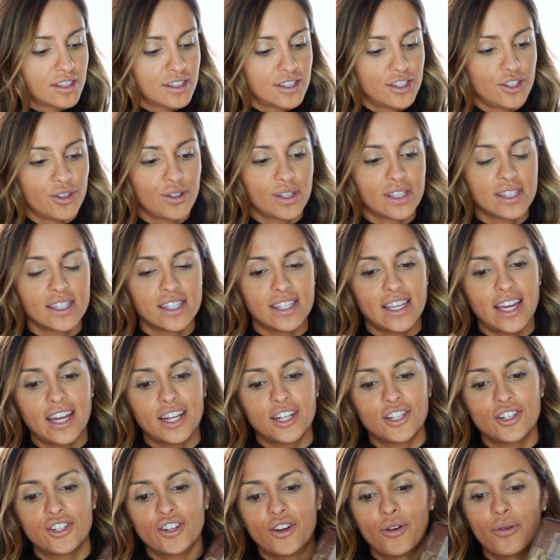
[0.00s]
As you can see, I
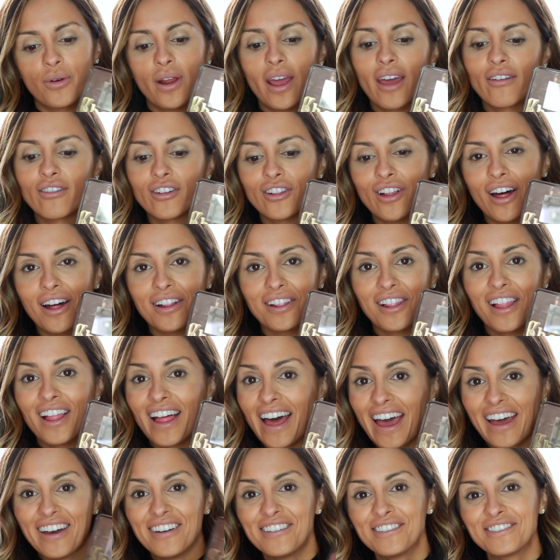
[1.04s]
don't have a lot
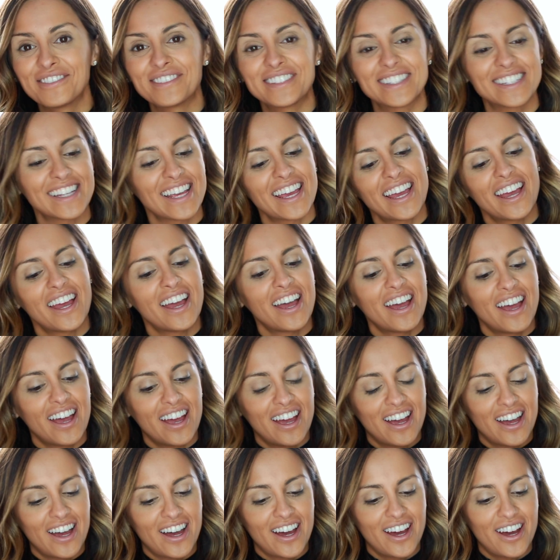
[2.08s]
left.
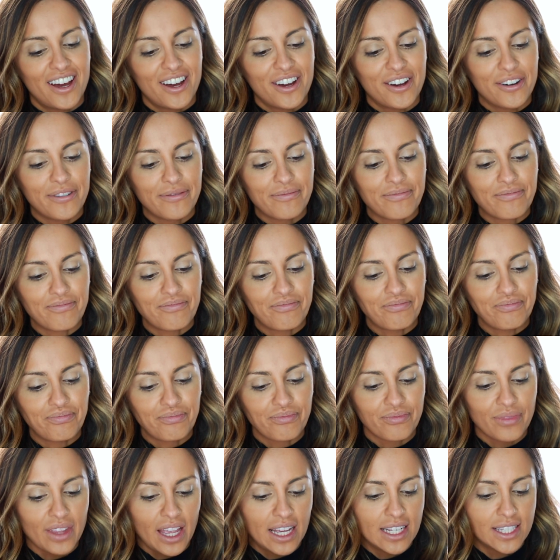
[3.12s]

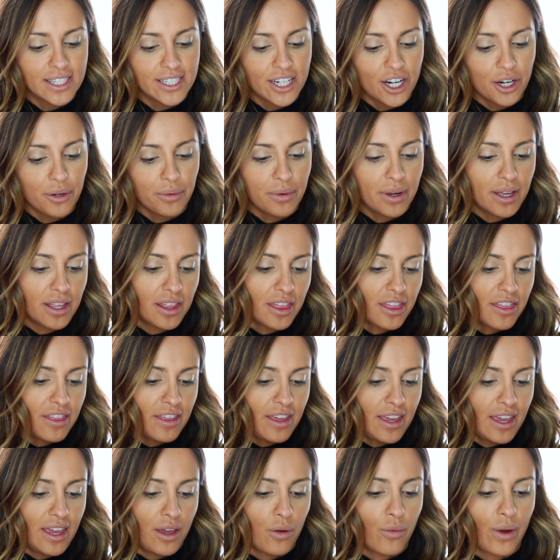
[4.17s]
I start with
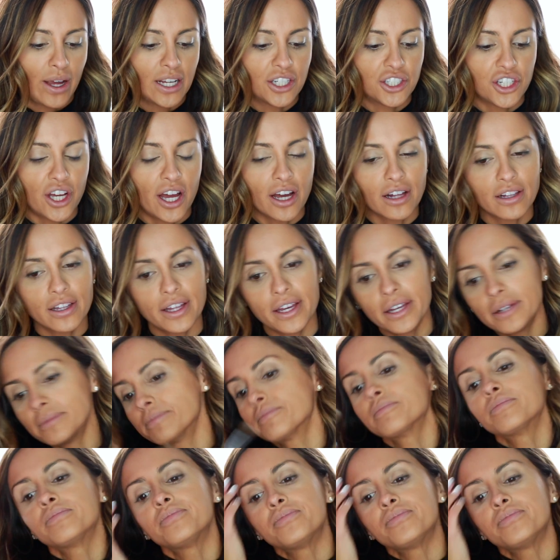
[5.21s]
the white chocolate,